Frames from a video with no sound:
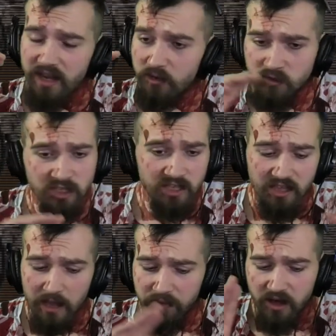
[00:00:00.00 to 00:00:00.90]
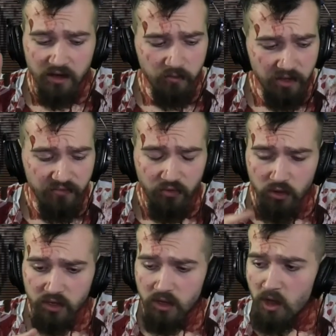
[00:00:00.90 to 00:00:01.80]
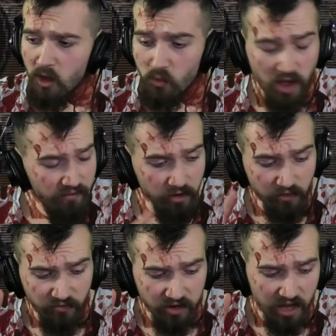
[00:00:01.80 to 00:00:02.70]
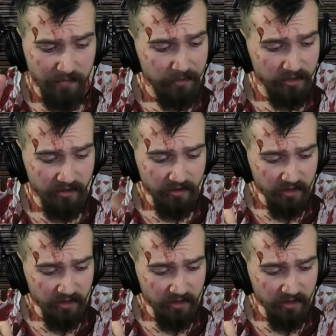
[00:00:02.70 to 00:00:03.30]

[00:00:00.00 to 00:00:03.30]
It was just a temporary wee fluke, whatever the fuck happened.